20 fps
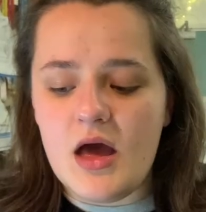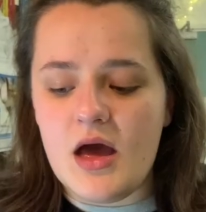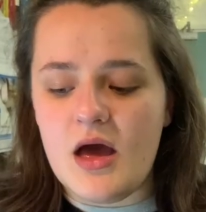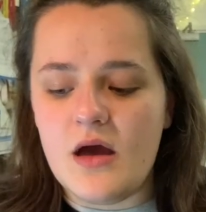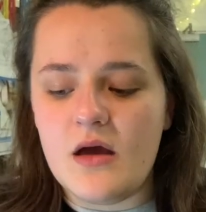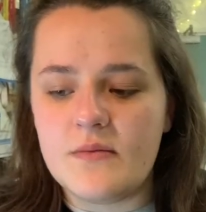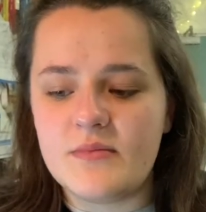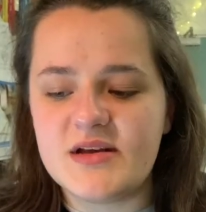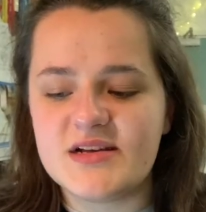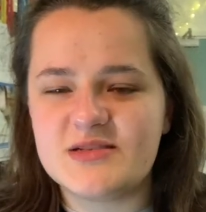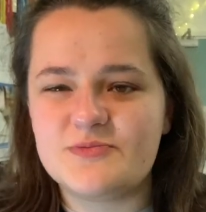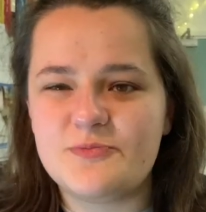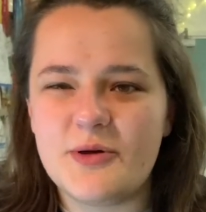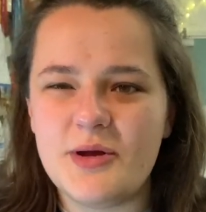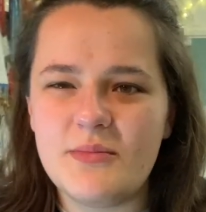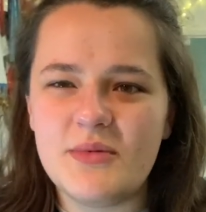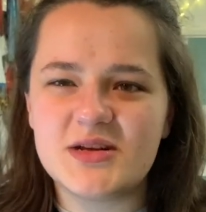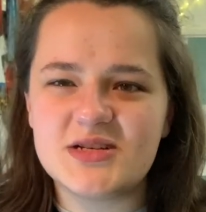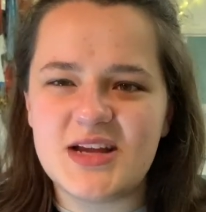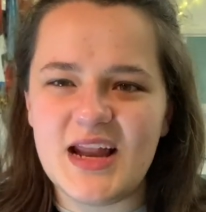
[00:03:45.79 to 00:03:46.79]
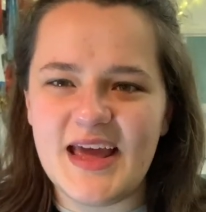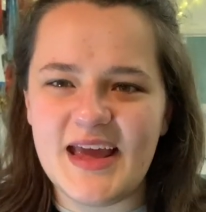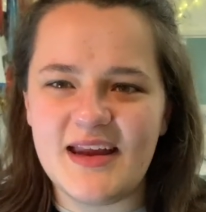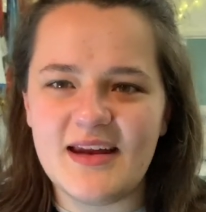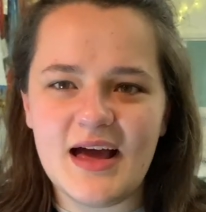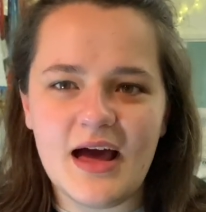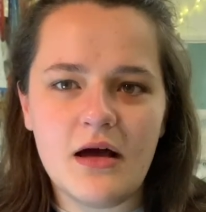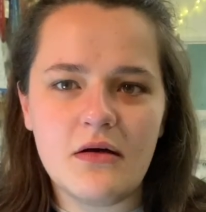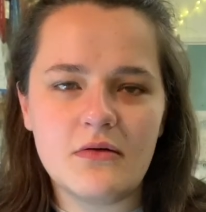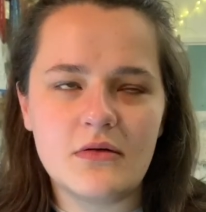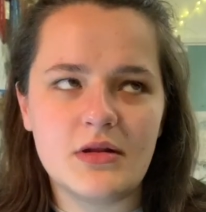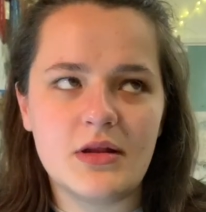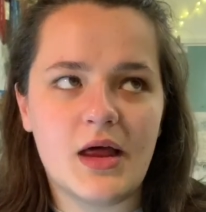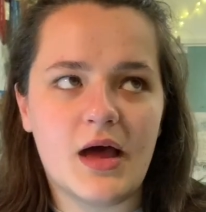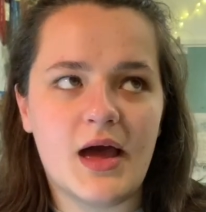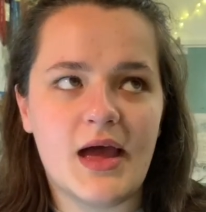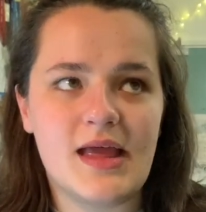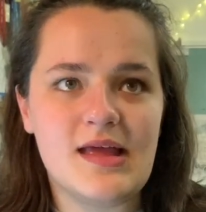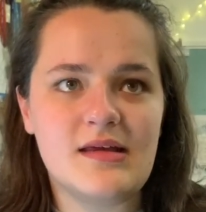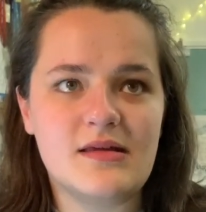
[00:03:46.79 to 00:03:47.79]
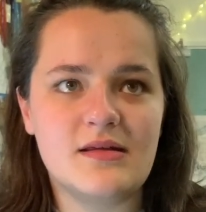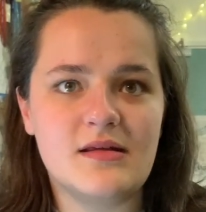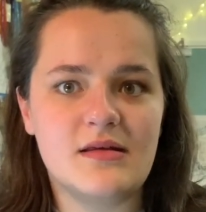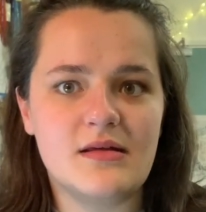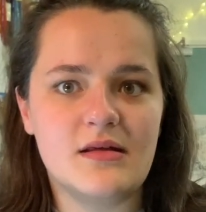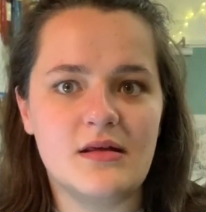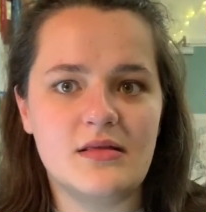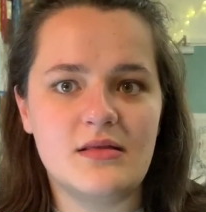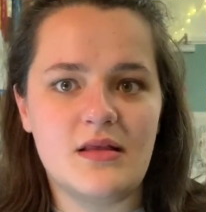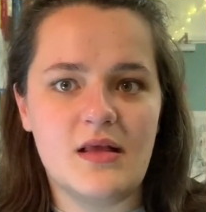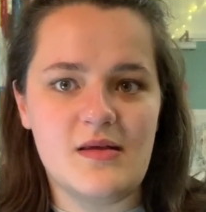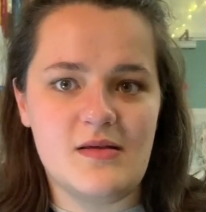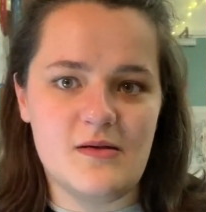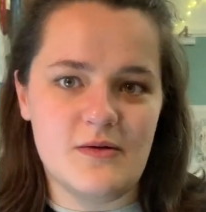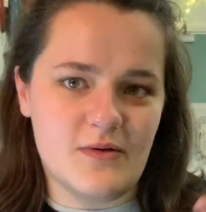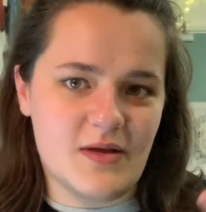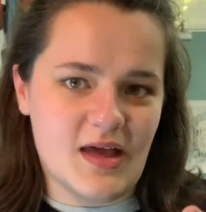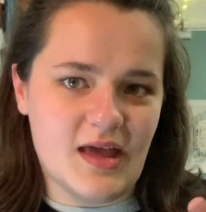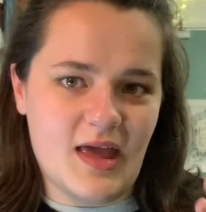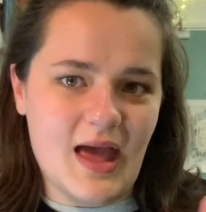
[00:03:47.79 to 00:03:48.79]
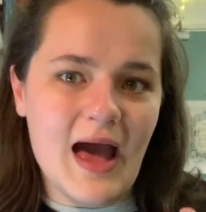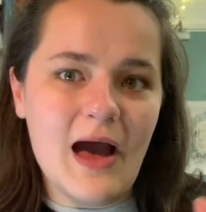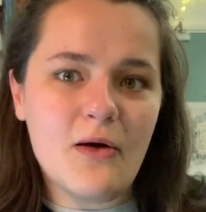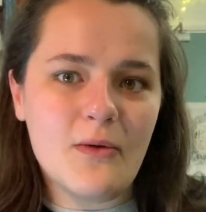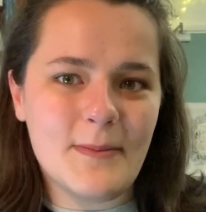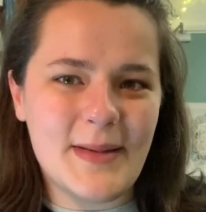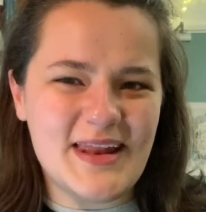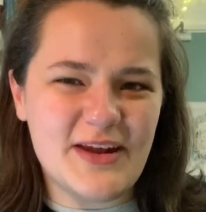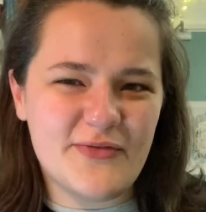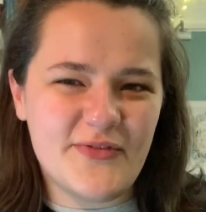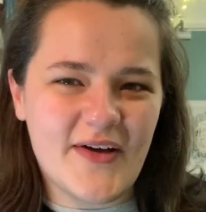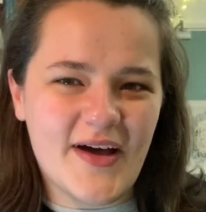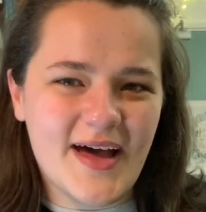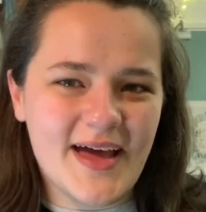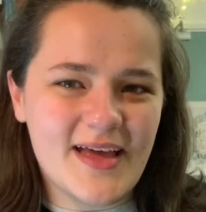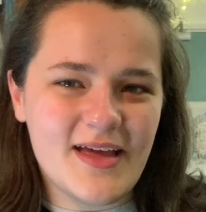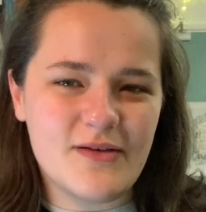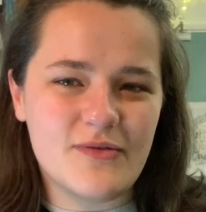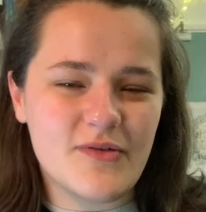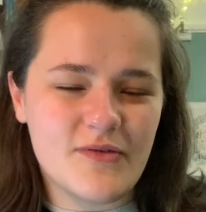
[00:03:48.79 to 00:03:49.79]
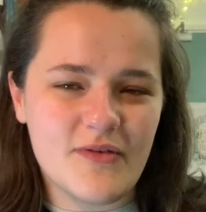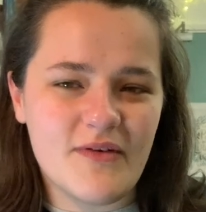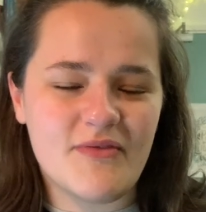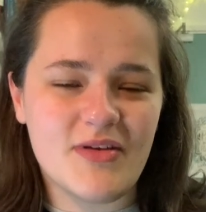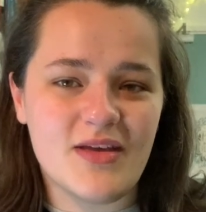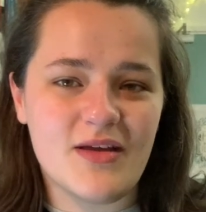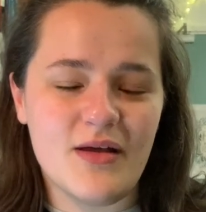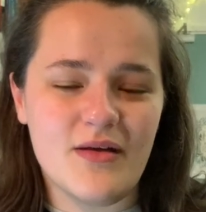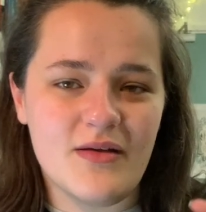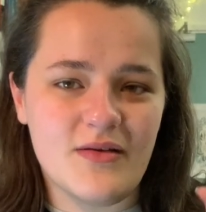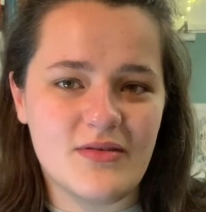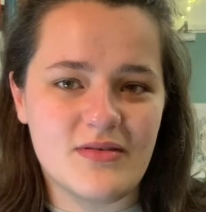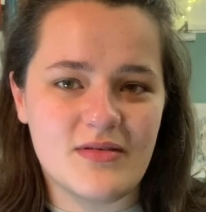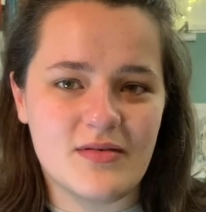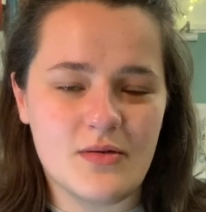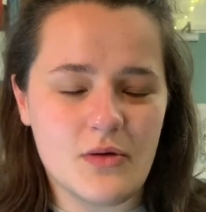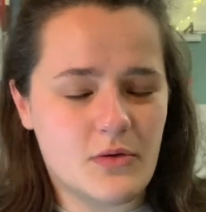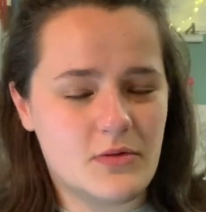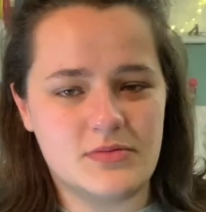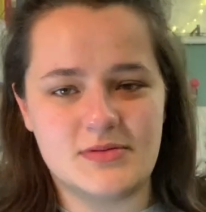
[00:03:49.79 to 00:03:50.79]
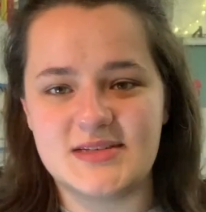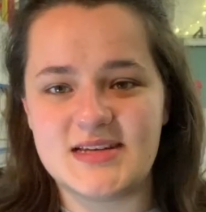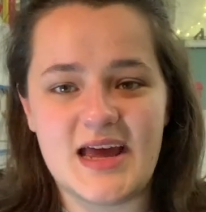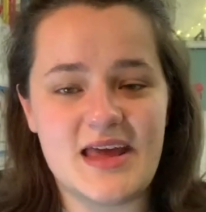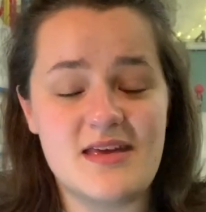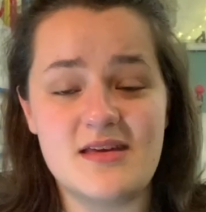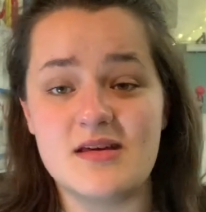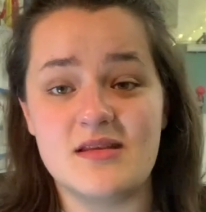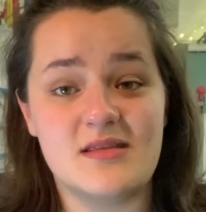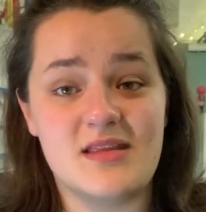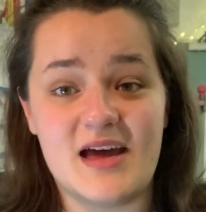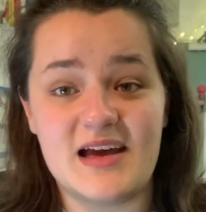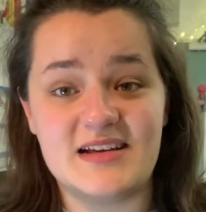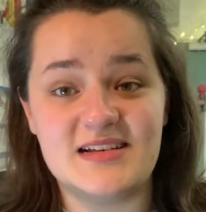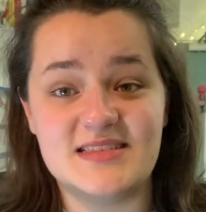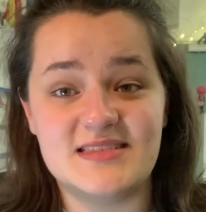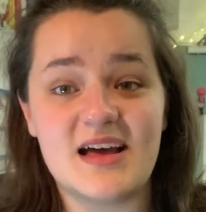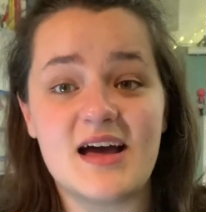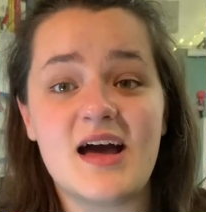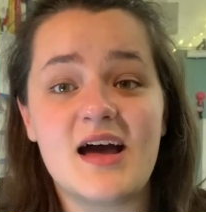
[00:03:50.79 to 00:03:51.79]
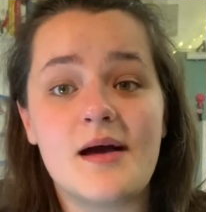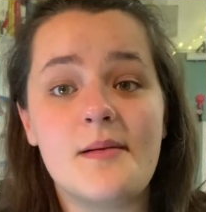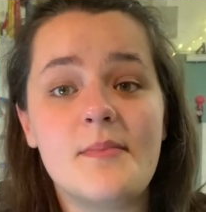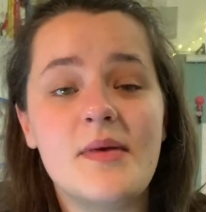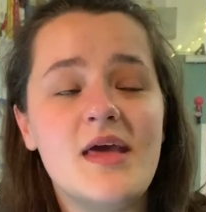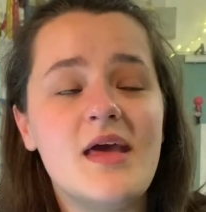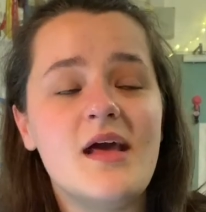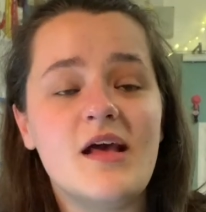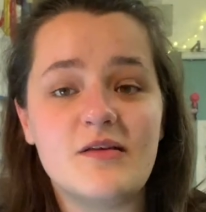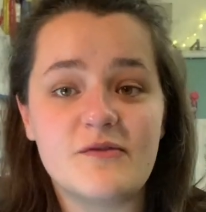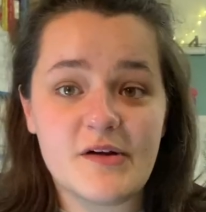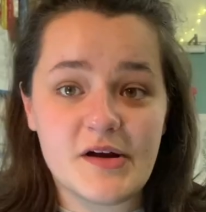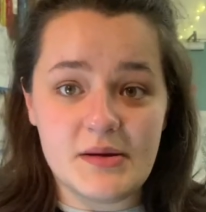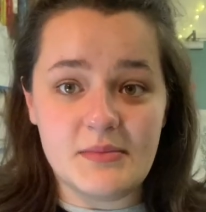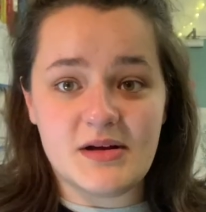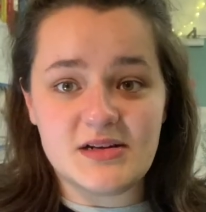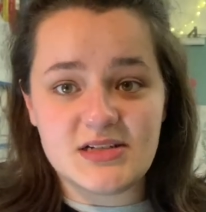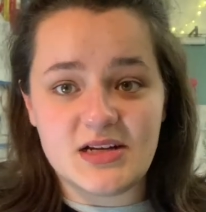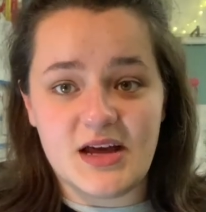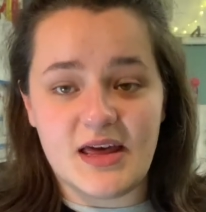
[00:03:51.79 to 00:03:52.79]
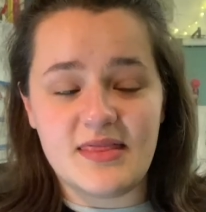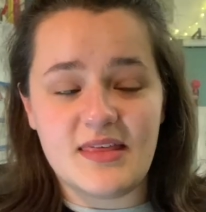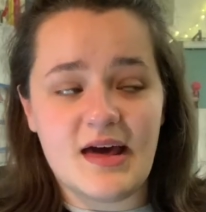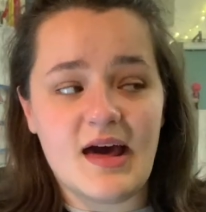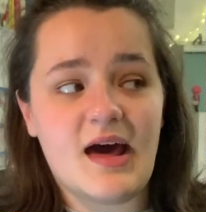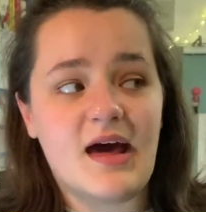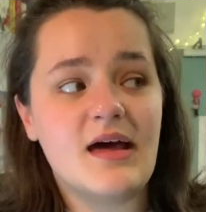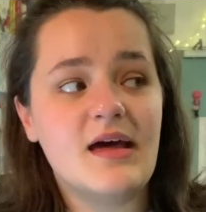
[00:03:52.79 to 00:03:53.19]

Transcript: Um, it's pretty much laid out like the U K Cat or Medify, if you've ever used or taken that exam, very much like that.